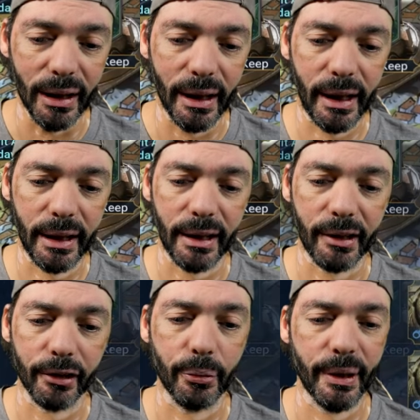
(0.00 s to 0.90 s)
And
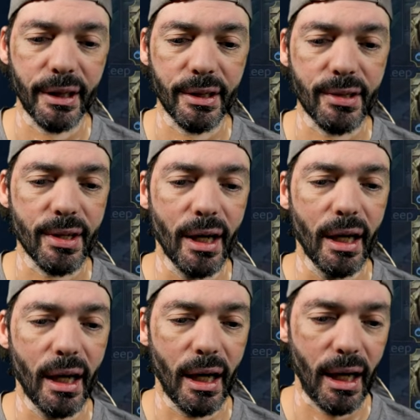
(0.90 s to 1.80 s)
Iron Twins,
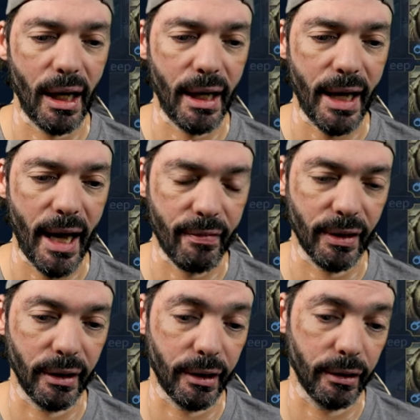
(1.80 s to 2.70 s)
I have
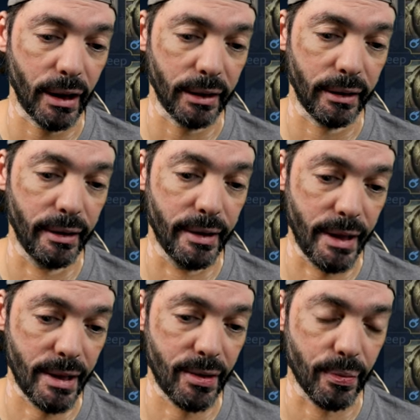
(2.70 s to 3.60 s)
cleared not
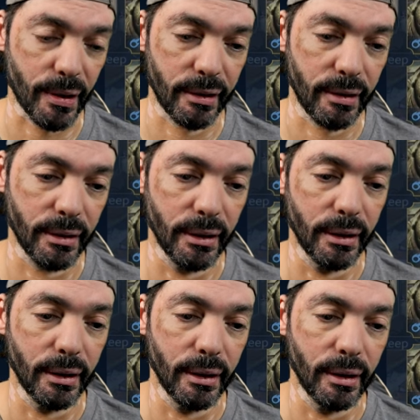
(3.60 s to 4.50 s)
this one,
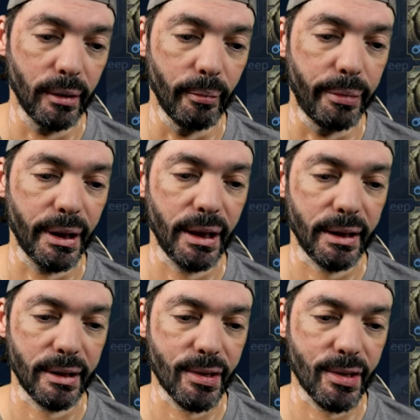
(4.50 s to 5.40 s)

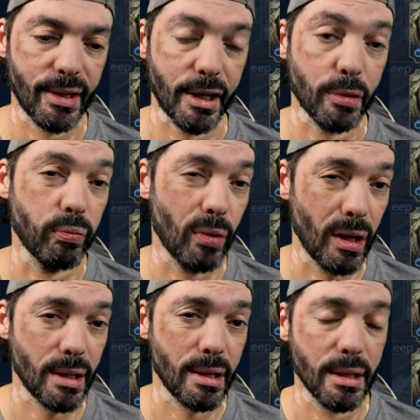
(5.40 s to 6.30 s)
but stage
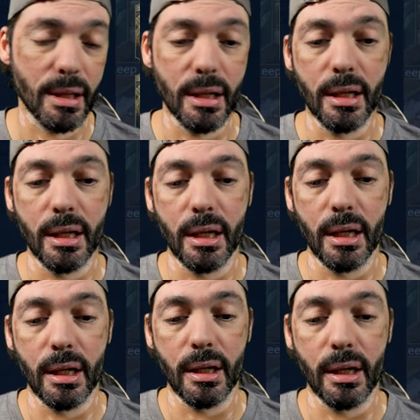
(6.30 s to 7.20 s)
1.
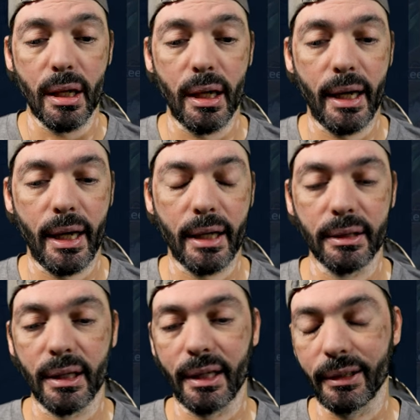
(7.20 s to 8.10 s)

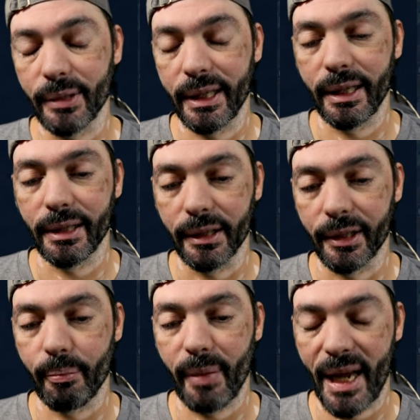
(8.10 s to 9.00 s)
And I know I can
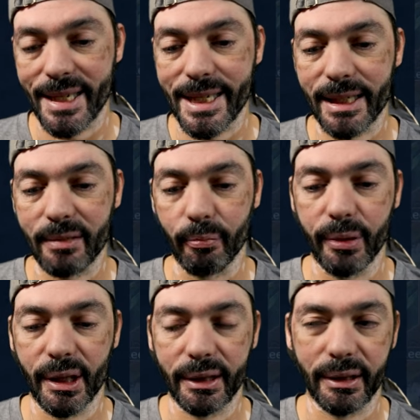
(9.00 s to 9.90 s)
clear Magic,
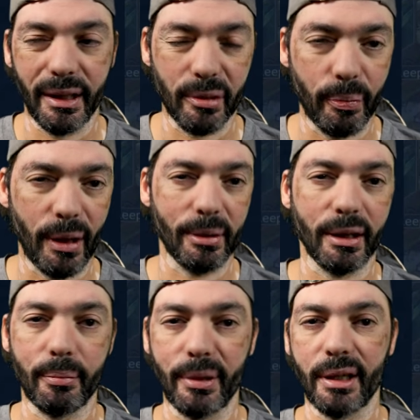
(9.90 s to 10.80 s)
but it's probably going
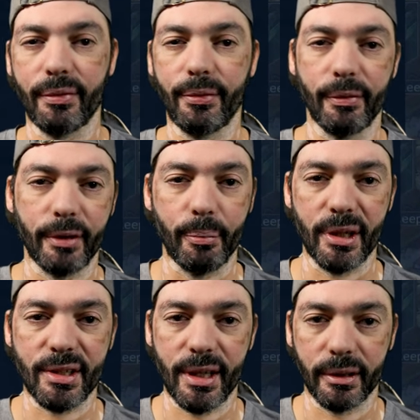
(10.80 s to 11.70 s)
to be a
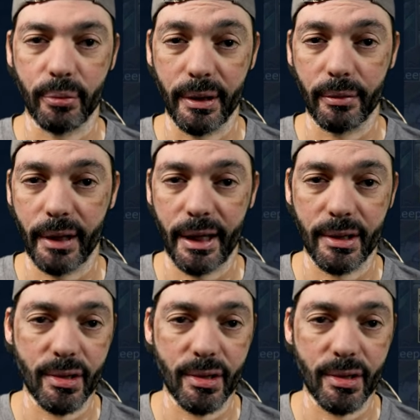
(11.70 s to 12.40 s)
50% win rate,